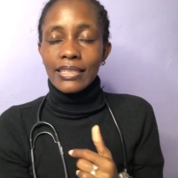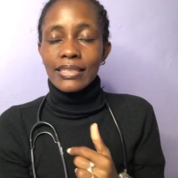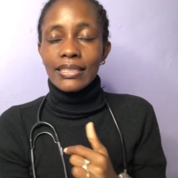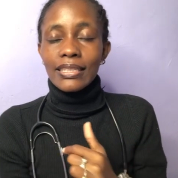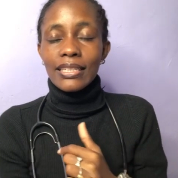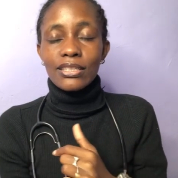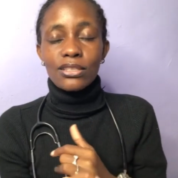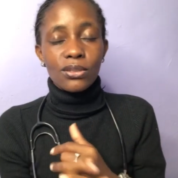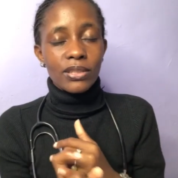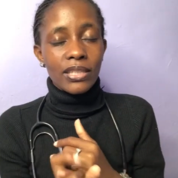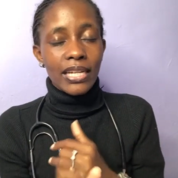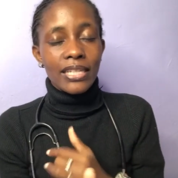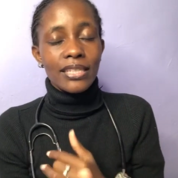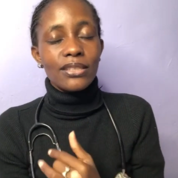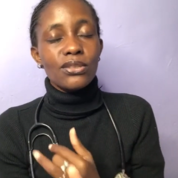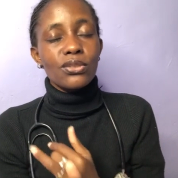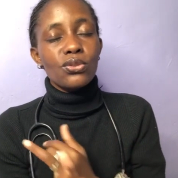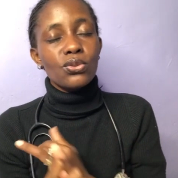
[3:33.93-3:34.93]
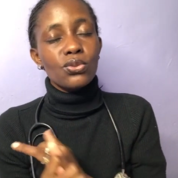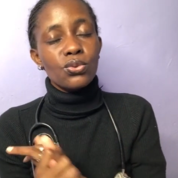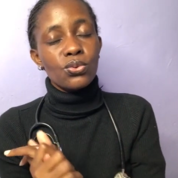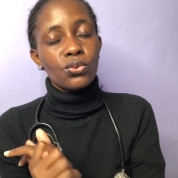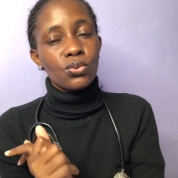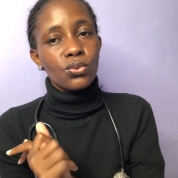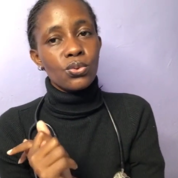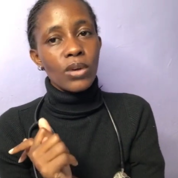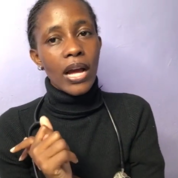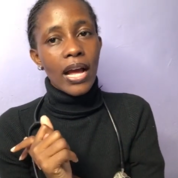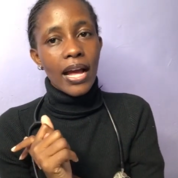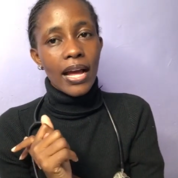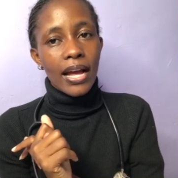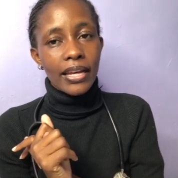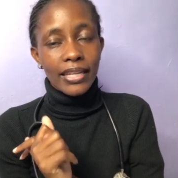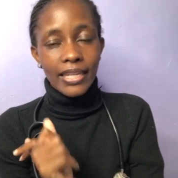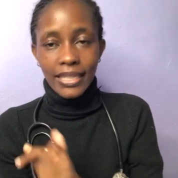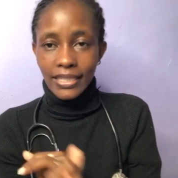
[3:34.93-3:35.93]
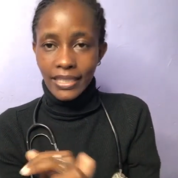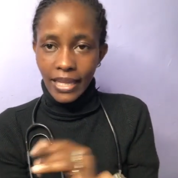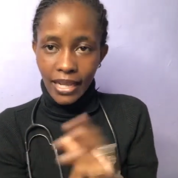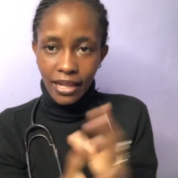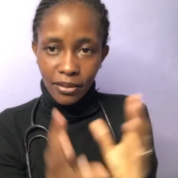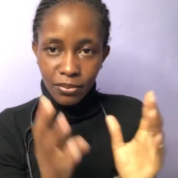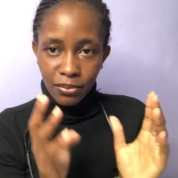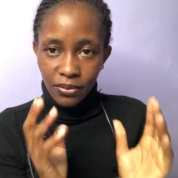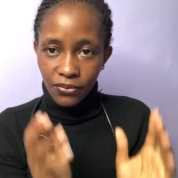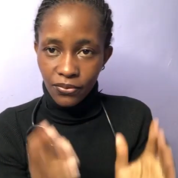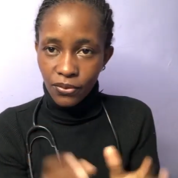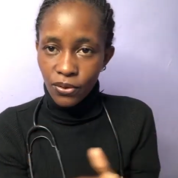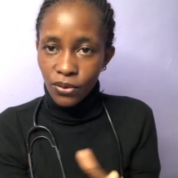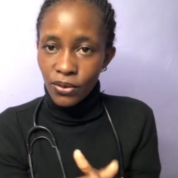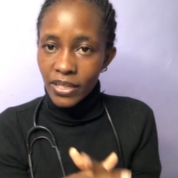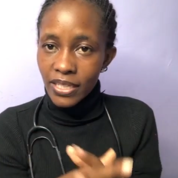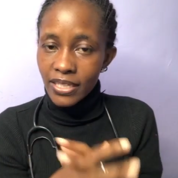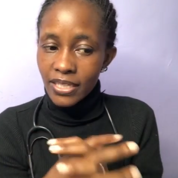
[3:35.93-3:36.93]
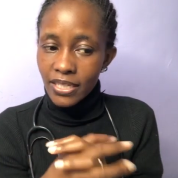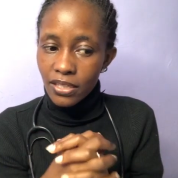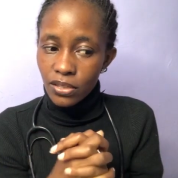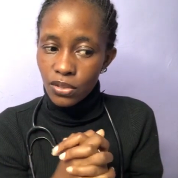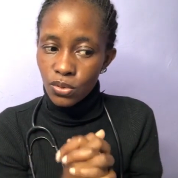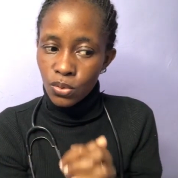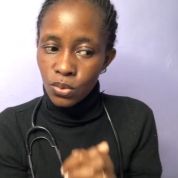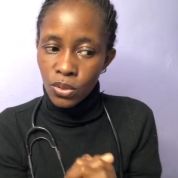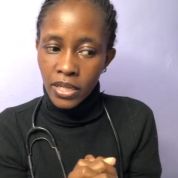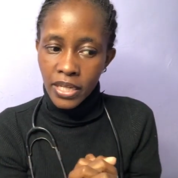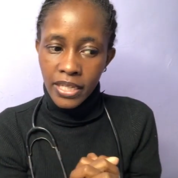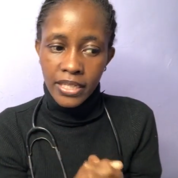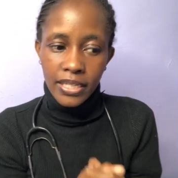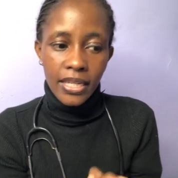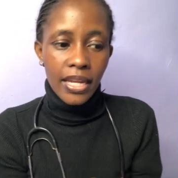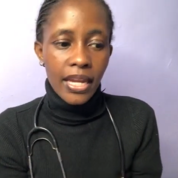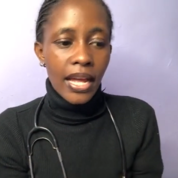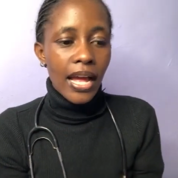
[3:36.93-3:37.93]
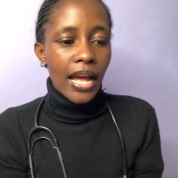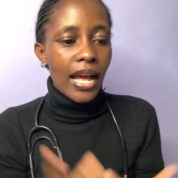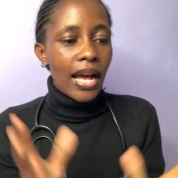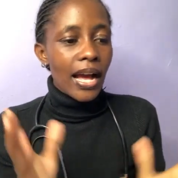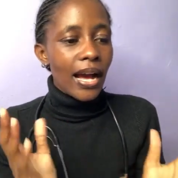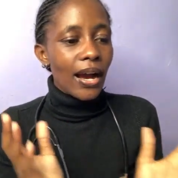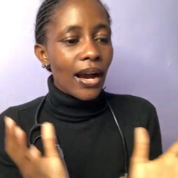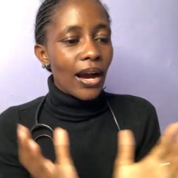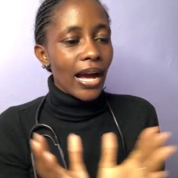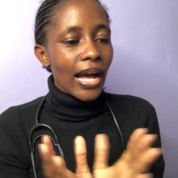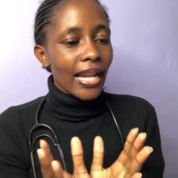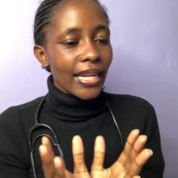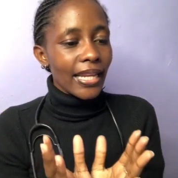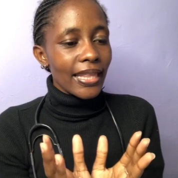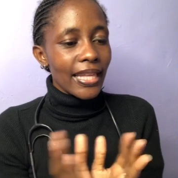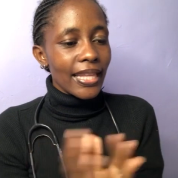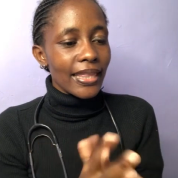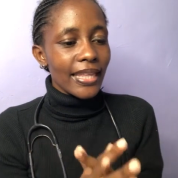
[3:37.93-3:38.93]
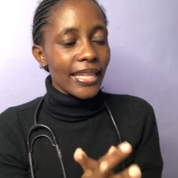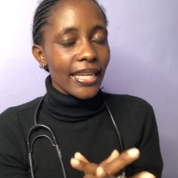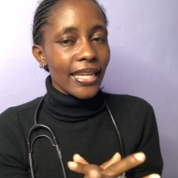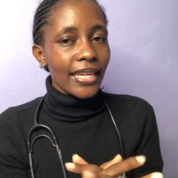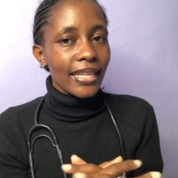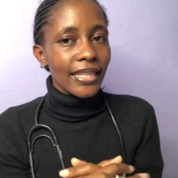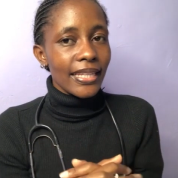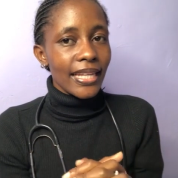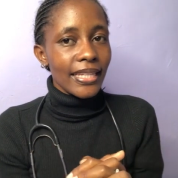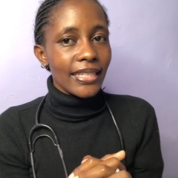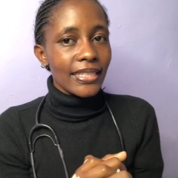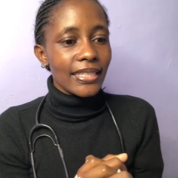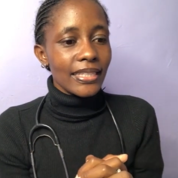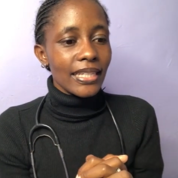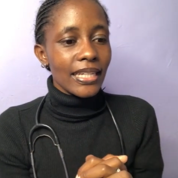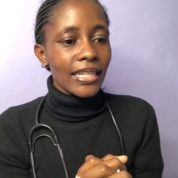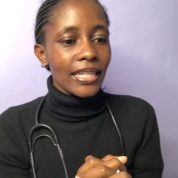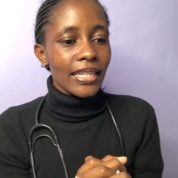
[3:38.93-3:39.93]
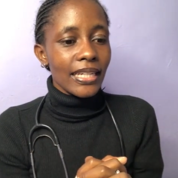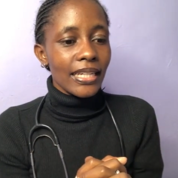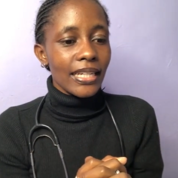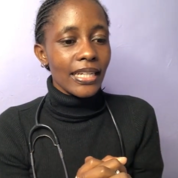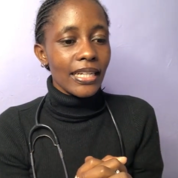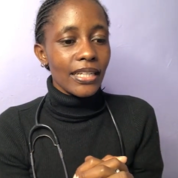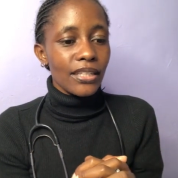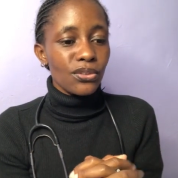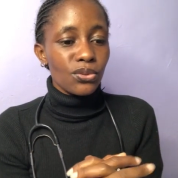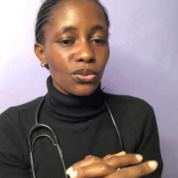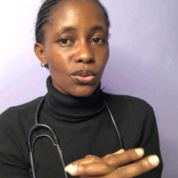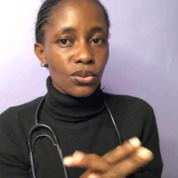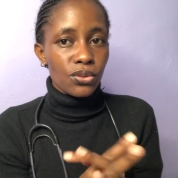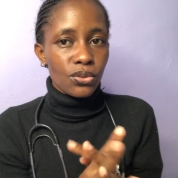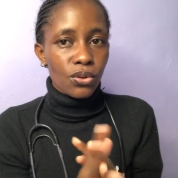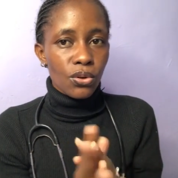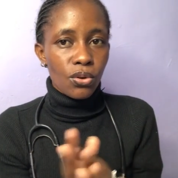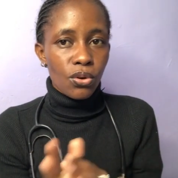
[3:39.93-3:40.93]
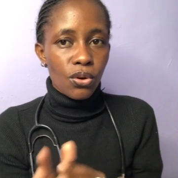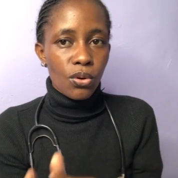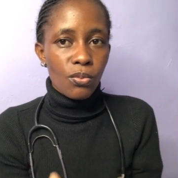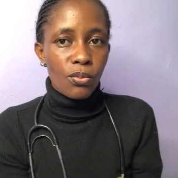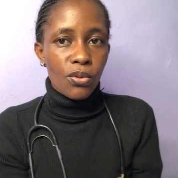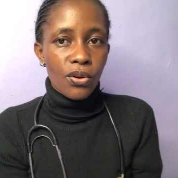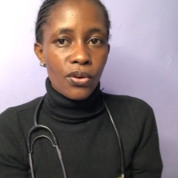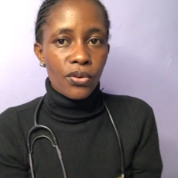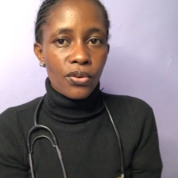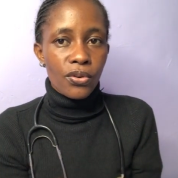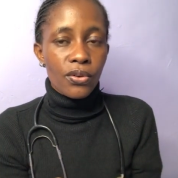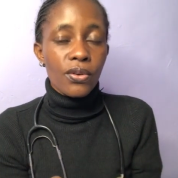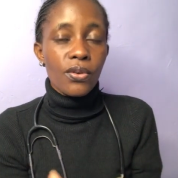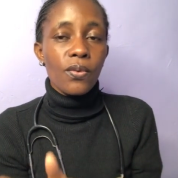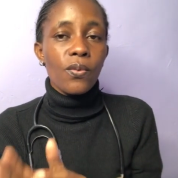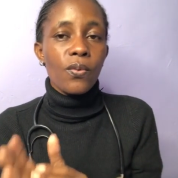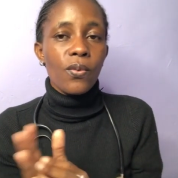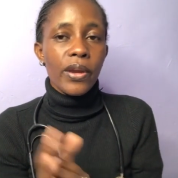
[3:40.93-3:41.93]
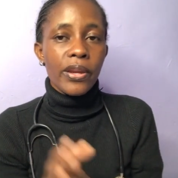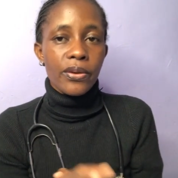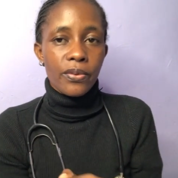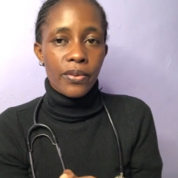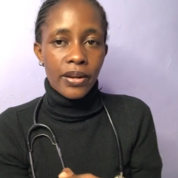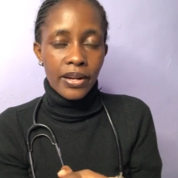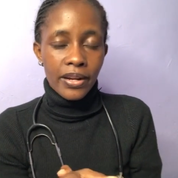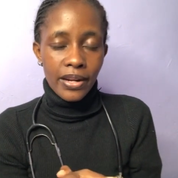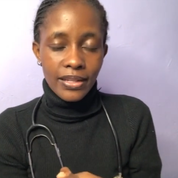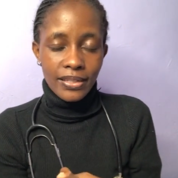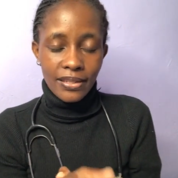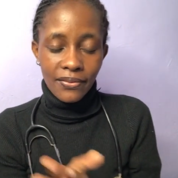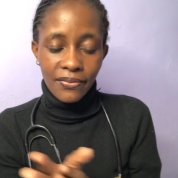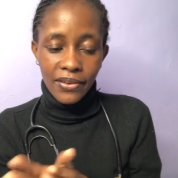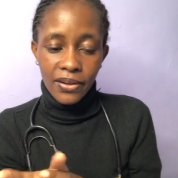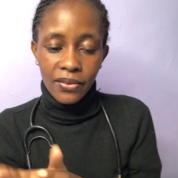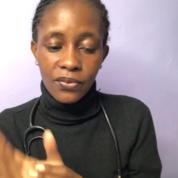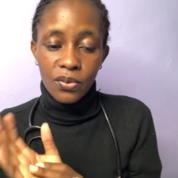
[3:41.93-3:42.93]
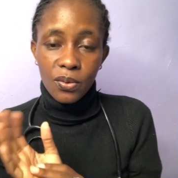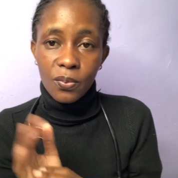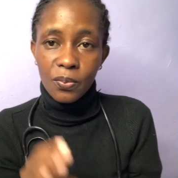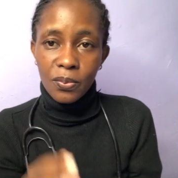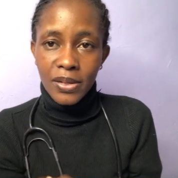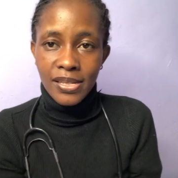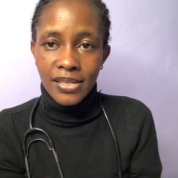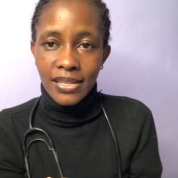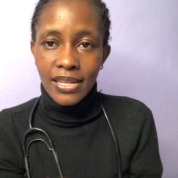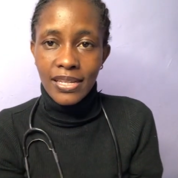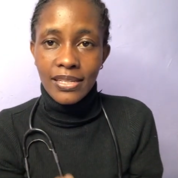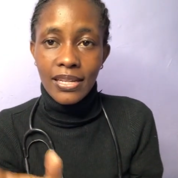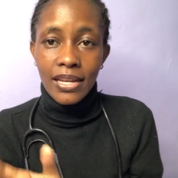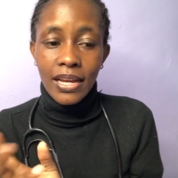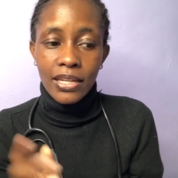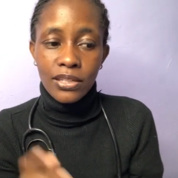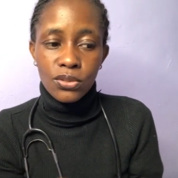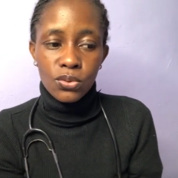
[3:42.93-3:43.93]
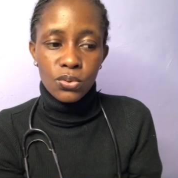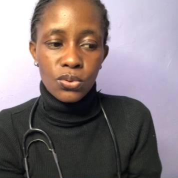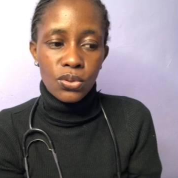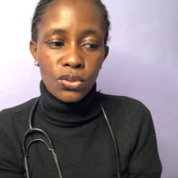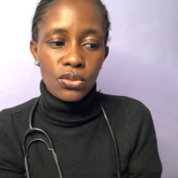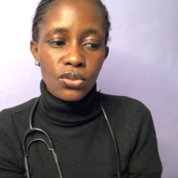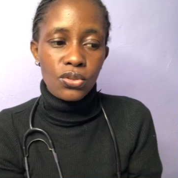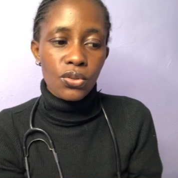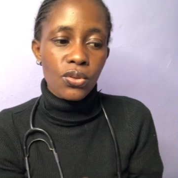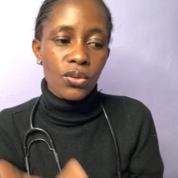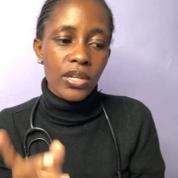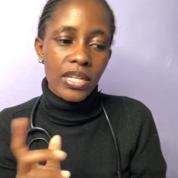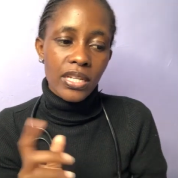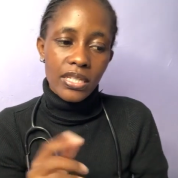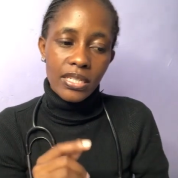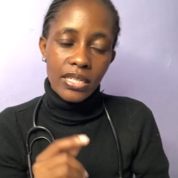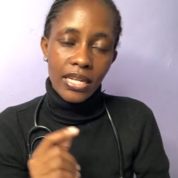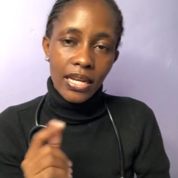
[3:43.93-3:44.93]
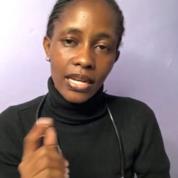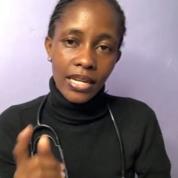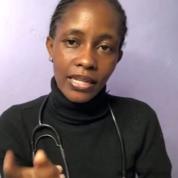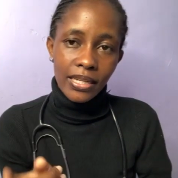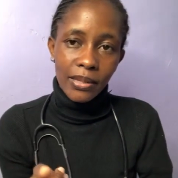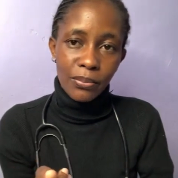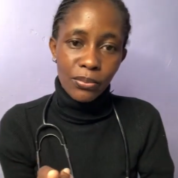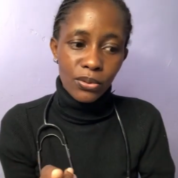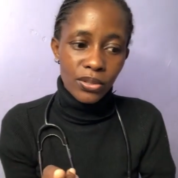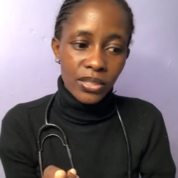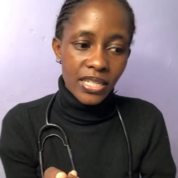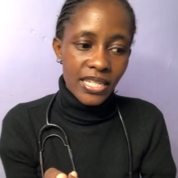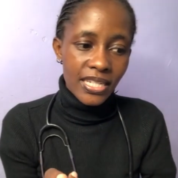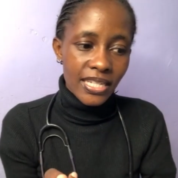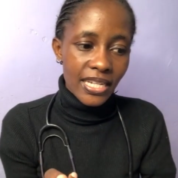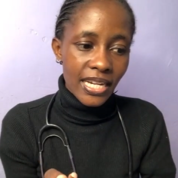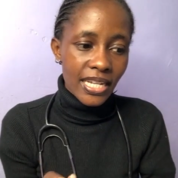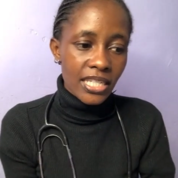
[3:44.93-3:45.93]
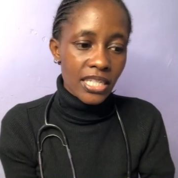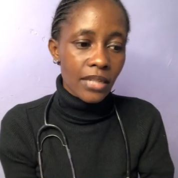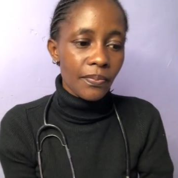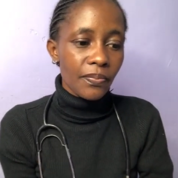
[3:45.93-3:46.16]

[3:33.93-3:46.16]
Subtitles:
so that you get help before it is too late. Another thing that is also common when you are suffering from breast cancer and you don't know is nipple discharge.